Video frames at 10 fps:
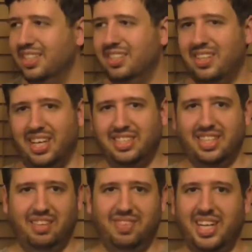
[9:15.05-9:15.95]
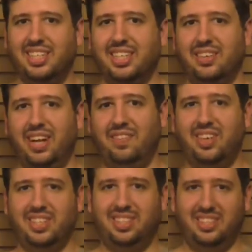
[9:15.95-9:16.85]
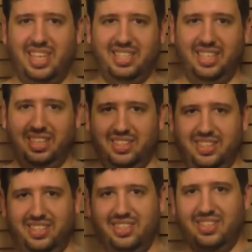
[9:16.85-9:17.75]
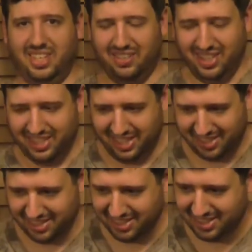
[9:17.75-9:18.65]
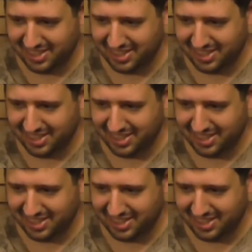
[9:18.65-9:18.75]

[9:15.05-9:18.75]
Sure, like say vodka and cranberry juice. That's like a good drink right there.